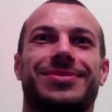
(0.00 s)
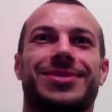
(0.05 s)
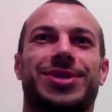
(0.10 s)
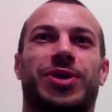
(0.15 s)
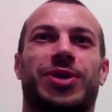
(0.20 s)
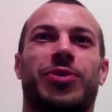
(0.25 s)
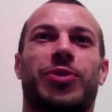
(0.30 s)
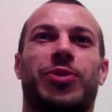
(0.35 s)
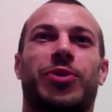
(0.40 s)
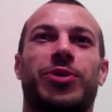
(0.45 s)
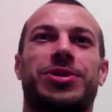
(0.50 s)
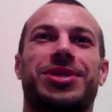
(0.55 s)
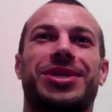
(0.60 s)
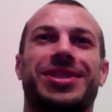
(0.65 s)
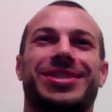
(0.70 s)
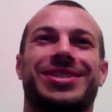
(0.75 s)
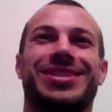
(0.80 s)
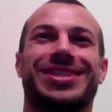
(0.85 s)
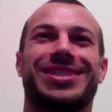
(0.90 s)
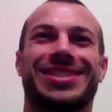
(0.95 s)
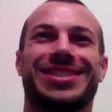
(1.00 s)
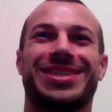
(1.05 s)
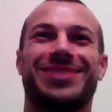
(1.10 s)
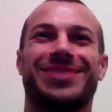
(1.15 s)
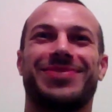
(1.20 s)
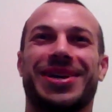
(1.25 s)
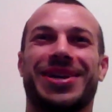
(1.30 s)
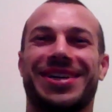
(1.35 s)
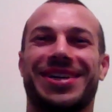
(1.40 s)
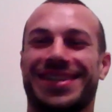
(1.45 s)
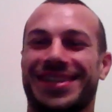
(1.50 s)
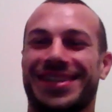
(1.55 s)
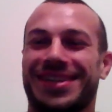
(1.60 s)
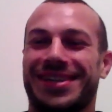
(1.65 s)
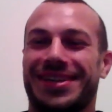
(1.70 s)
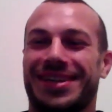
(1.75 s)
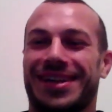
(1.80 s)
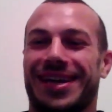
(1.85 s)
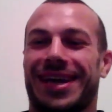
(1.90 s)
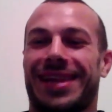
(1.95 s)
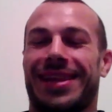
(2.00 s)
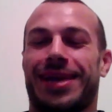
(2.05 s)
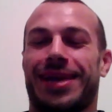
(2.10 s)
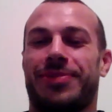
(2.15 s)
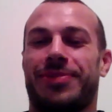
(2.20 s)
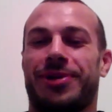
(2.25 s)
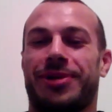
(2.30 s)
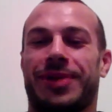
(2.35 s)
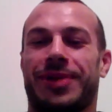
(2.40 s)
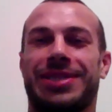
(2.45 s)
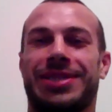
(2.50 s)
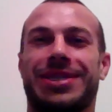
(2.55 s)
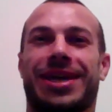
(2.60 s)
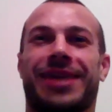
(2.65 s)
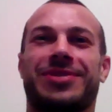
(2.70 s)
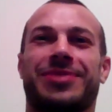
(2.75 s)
So I walked into the cinema, and then I pretty much,